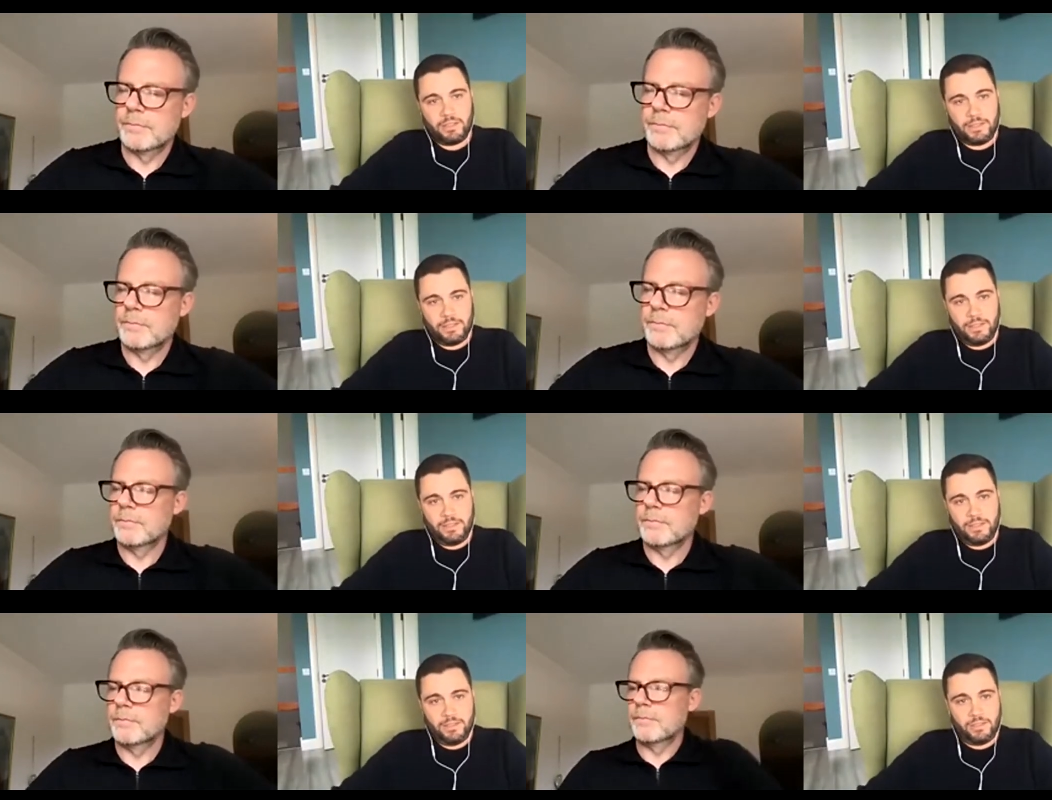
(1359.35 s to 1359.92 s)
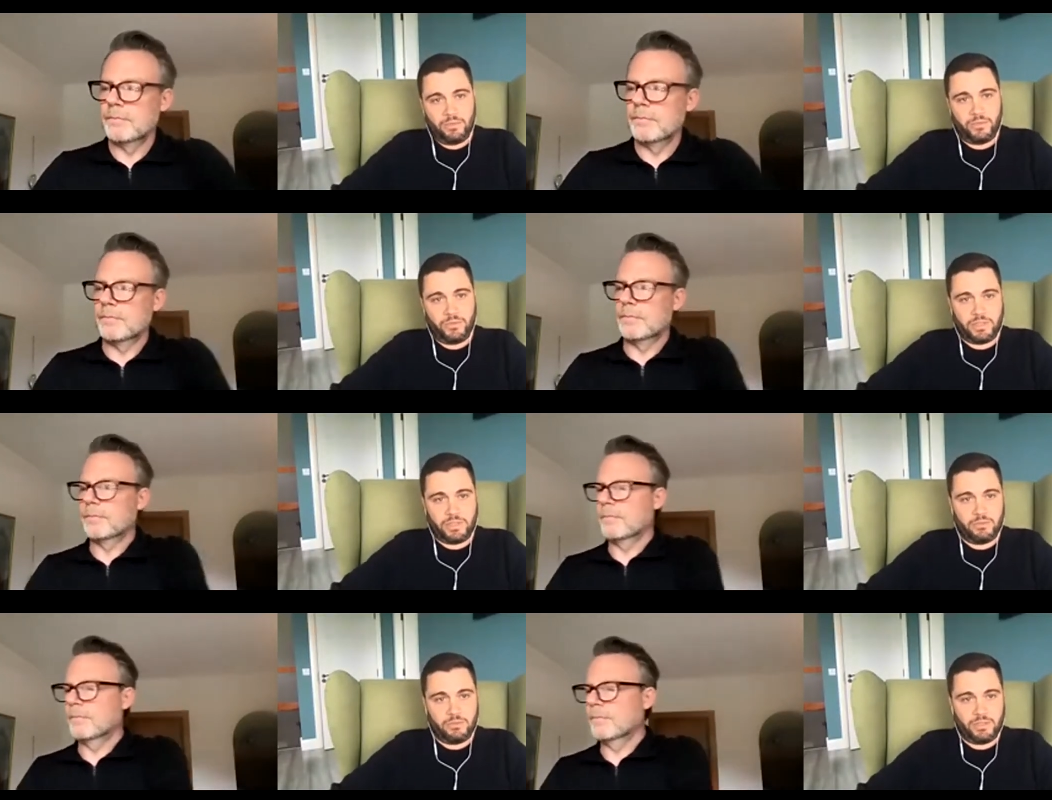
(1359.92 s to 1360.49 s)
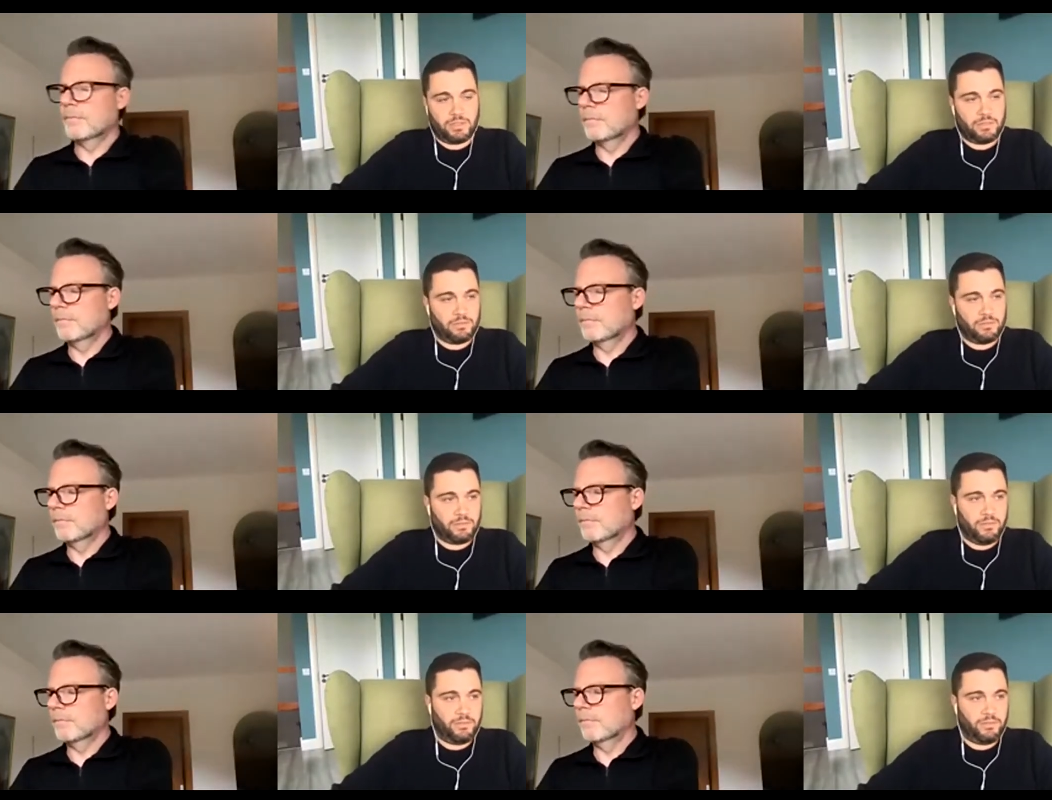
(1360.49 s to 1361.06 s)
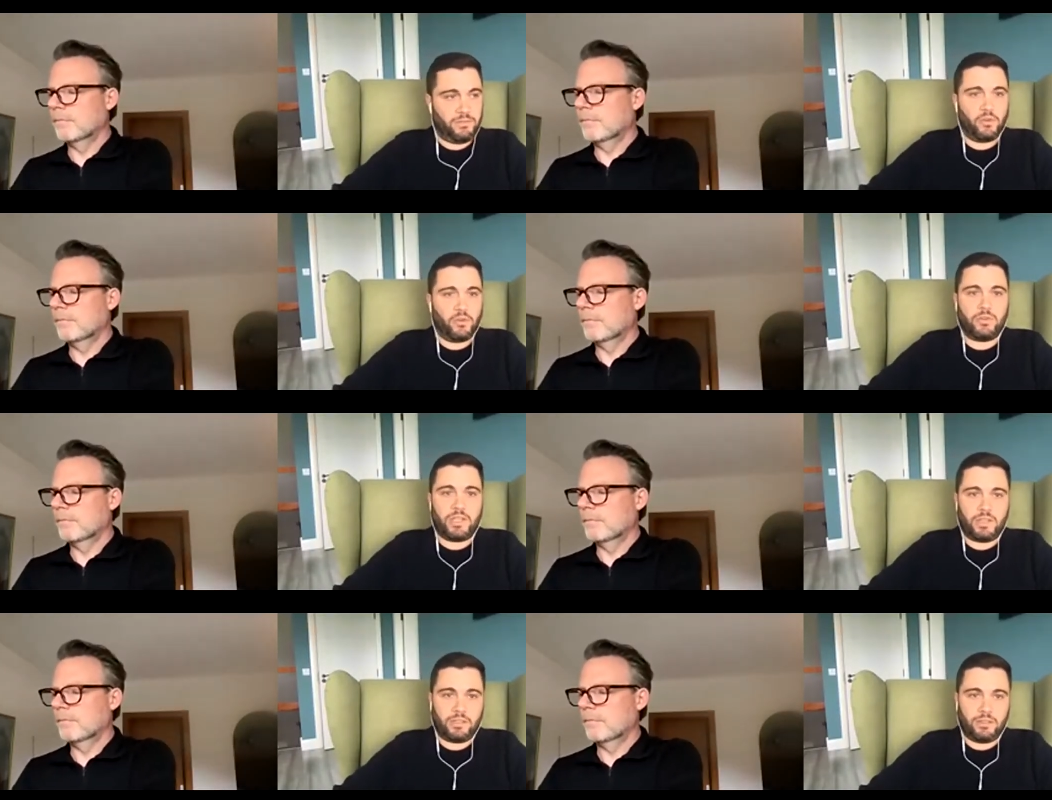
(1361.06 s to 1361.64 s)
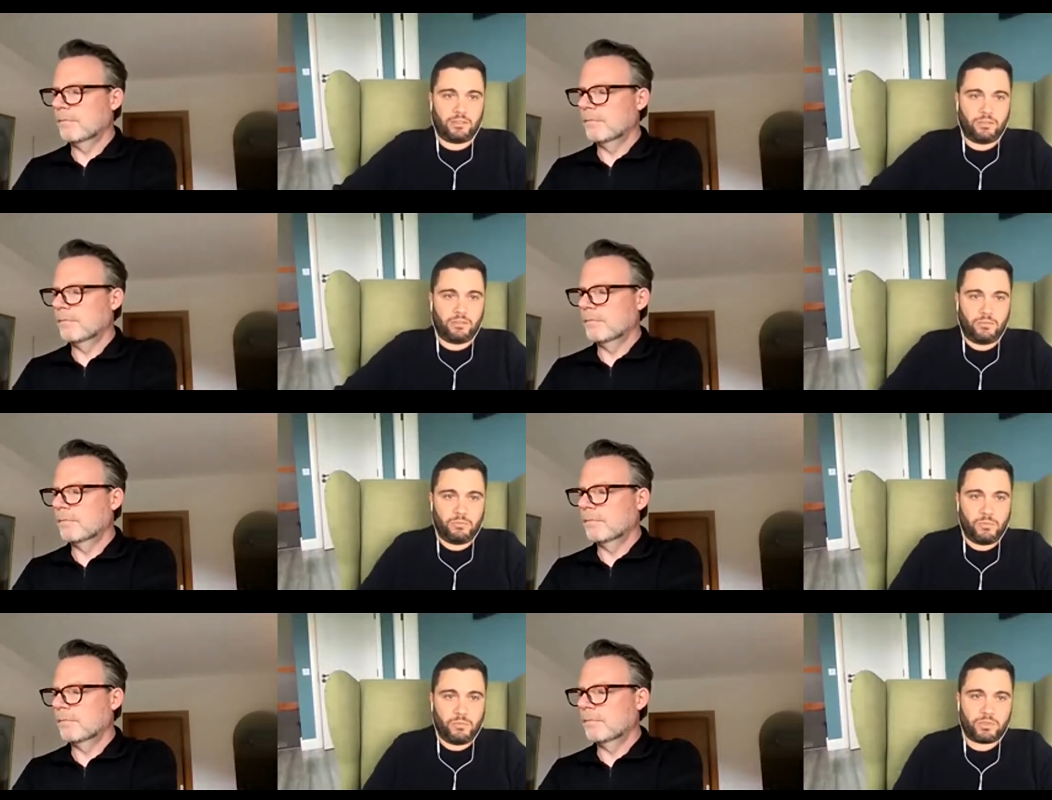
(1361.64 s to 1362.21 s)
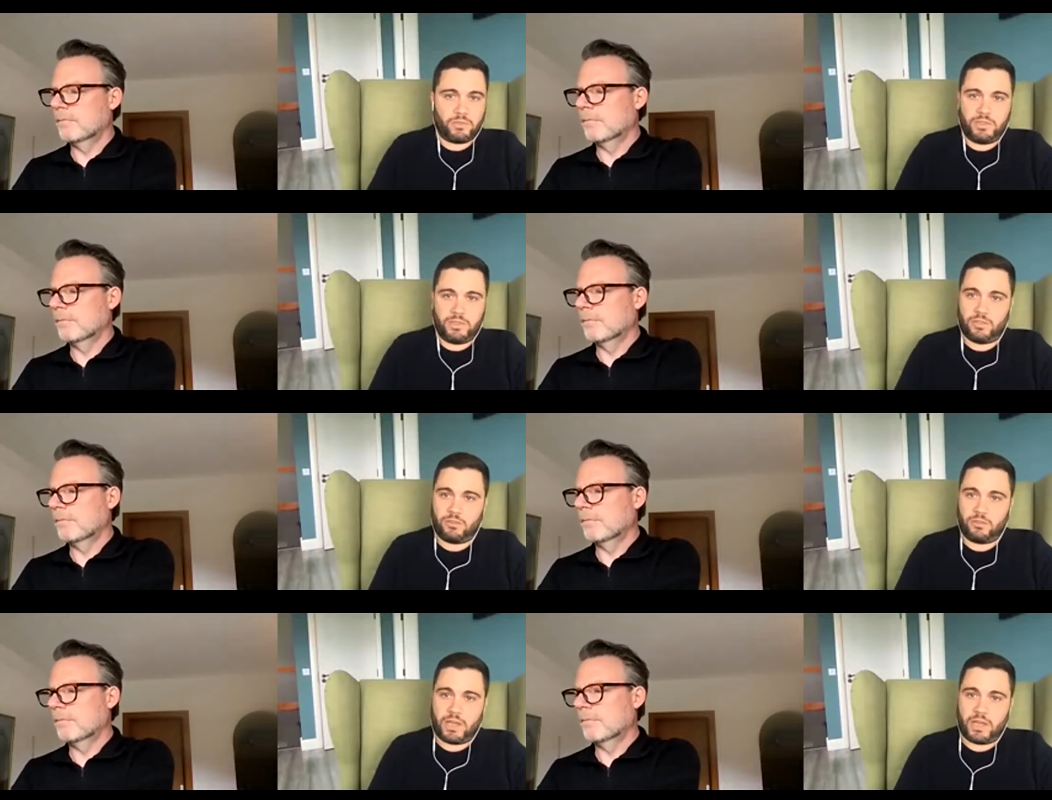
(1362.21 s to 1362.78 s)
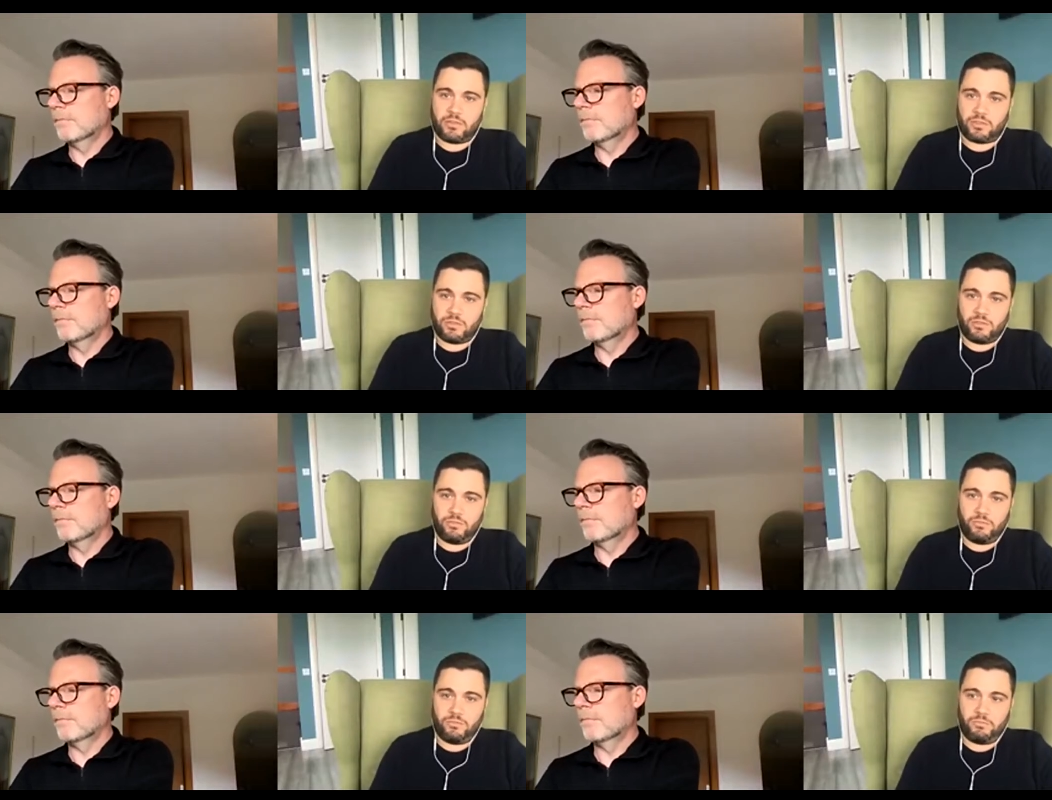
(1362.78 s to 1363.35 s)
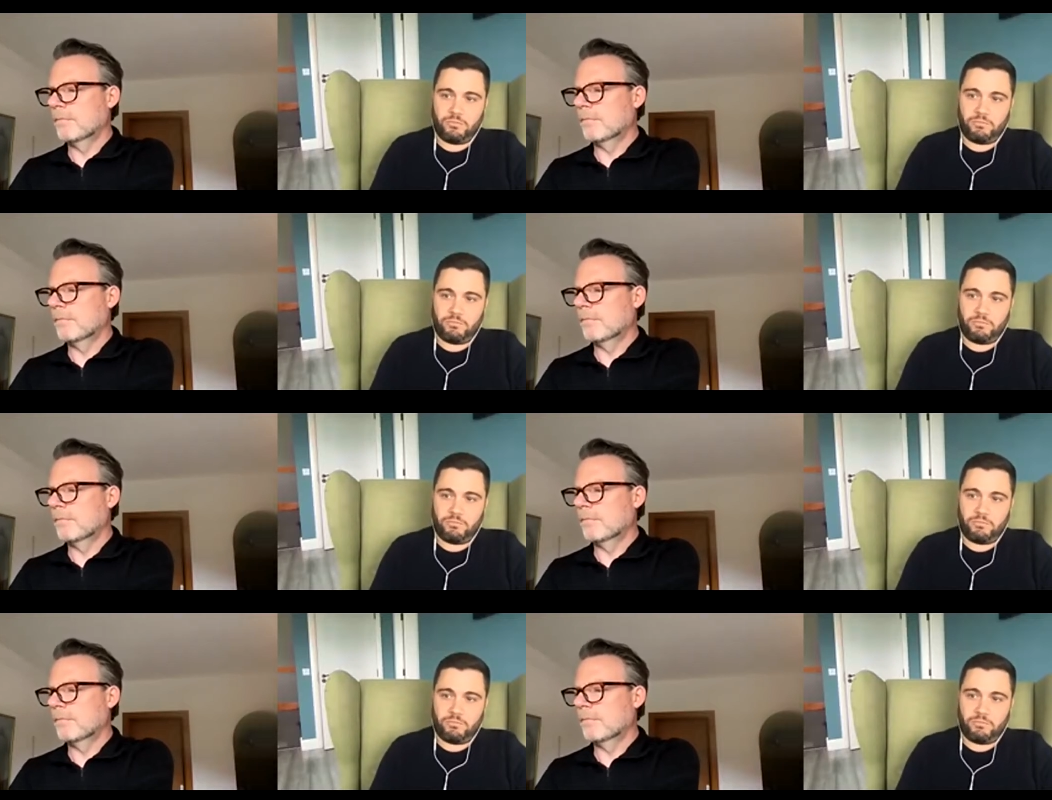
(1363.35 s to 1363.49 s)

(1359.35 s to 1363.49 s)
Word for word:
Speaker 1: and, and so forth that was infuriating to most of the other managers who